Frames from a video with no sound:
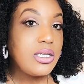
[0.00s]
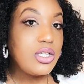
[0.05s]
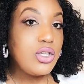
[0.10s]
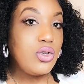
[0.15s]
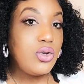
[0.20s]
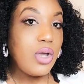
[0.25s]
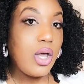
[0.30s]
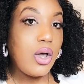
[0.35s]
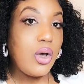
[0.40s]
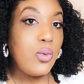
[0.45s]

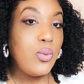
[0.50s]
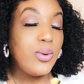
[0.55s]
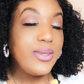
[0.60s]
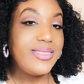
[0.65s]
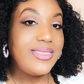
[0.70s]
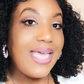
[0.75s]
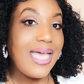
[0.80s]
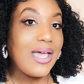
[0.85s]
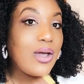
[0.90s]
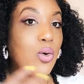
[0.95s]
you know,
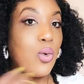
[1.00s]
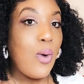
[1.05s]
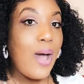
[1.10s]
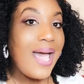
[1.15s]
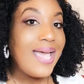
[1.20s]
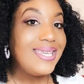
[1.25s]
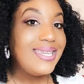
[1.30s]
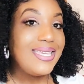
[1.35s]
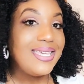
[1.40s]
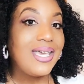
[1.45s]
with that
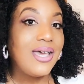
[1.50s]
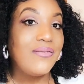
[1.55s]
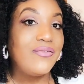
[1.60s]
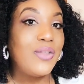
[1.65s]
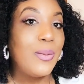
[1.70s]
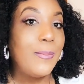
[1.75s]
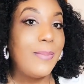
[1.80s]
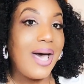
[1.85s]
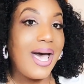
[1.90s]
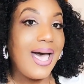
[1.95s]
quieting of
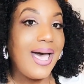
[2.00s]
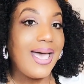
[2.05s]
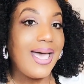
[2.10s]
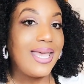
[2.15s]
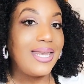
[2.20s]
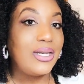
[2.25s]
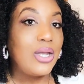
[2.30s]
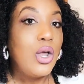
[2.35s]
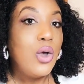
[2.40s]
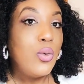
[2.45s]
the
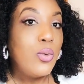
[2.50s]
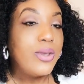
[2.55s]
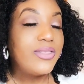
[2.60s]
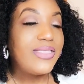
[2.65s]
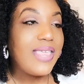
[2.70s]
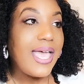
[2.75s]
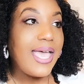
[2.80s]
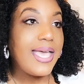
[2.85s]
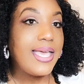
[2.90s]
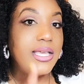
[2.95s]
mind,
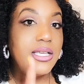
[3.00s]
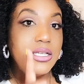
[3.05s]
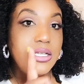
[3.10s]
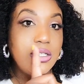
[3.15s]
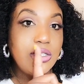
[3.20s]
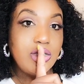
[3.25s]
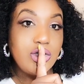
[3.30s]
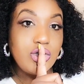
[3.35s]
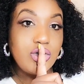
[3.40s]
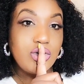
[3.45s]
with that
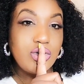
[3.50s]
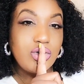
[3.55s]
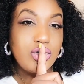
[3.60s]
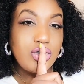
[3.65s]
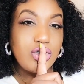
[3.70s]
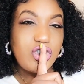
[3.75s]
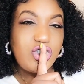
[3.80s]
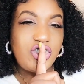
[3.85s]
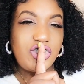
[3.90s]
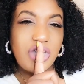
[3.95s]

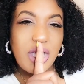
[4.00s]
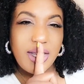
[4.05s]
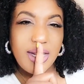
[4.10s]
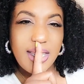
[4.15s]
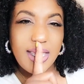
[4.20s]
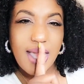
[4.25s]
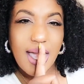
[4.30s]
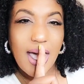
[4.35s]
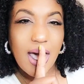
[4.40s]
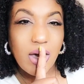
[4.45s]

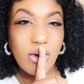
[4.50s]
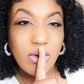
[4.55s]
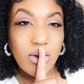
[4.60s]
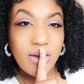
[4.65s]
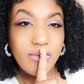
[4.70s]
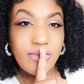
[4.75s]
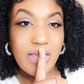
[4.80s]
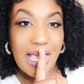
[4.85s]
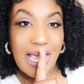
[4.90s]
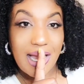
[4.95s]
shutting out
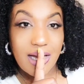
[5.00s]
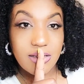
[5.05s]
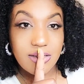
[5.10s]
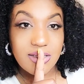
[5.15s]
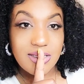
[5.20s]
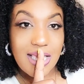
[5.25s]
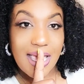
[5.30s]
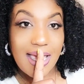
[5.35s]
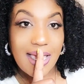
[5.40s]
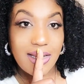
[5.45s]
of the
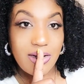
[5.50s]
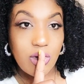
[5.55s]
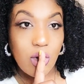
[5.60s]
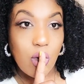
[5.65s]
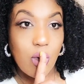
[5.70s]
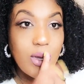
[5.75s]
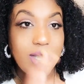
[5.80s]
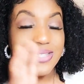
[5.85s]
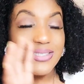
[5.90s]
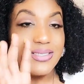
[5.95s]
outside
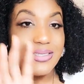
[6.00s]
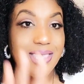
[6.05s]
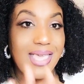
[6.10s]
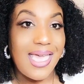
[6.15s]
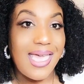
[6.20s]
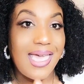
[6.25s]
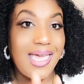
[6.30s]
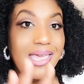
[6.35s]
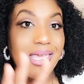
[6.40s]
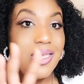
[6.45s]
noise,
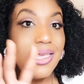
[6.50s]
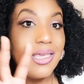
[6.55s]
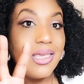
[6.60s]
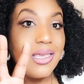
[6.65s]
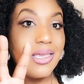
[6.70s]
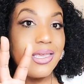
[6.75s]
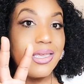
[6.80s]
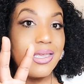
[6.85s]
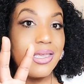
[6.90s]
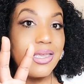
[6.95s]
that
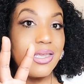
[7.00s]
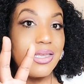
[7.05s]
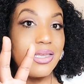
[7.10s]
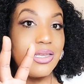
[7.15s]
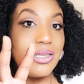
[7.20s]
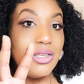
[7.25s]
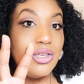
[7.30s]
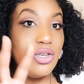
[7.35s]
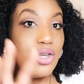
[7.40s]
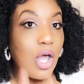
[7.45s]

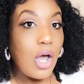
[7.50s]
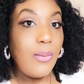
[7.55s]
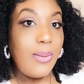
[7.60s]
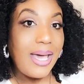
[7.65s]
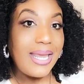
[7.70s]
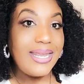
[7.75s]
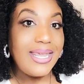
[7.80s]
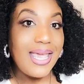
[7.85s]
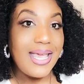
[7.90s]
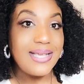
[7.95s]

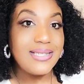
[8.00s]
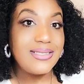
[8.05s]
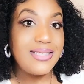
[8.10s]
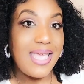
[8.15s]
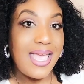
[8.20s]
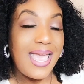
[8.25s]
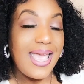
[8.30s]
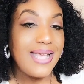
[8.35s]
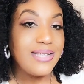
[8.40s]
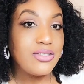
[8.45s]
nobody has
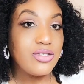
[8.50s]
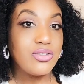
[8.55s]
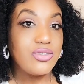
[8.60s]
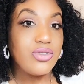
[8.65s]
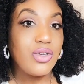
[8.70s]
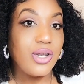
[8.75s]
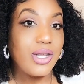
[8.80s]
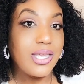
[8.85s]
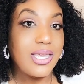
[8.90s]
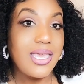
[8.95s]
the answers
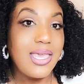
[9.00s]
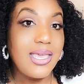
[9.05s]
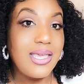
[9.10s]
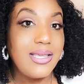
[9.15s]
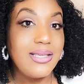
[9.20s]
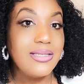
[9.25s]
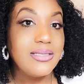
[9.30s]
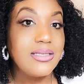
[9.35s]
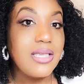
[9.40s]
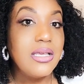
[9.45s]
or the
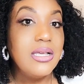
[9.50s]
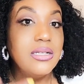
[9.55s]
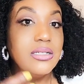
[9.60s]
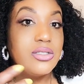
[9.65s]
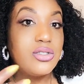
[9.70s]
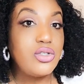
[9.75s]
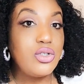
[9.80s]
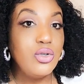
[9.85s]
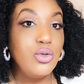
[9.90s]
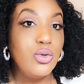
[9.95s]
keys
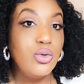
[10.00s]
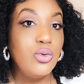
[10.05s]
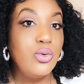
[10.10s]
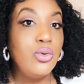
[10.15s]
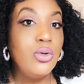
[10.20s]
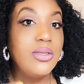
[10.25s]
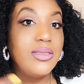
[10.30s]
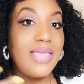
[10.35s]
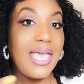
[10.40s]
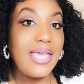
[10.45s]

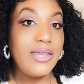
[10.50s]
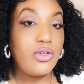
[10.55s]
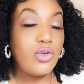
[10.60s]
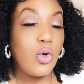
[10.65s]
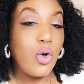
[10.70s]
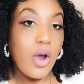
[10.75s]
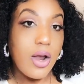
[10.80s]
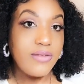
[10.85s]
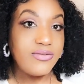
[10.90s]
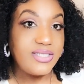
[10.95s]
to that
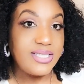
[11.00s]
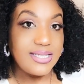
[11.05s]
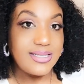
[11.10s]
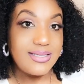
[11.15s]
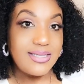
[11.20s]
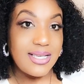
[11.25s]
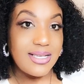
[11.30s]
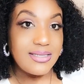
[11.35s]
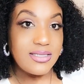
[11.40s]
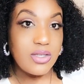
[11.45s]
door of
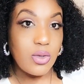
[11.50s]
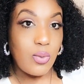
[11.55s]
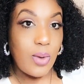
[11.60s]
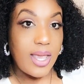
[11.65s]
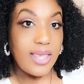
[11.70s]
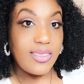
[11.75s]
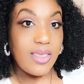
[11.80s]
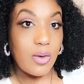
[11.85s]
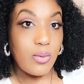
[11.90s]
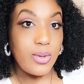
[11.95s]
success the
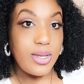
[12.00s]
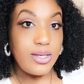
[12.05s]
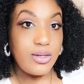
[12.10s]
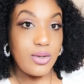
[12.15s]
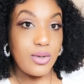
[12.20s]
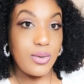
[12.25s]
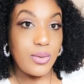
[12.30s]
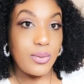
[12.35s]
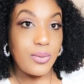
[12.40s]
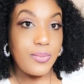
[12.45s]
way that we
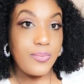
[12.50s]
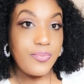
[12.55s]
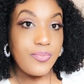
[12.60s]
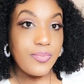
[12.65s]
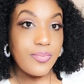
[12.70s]
do.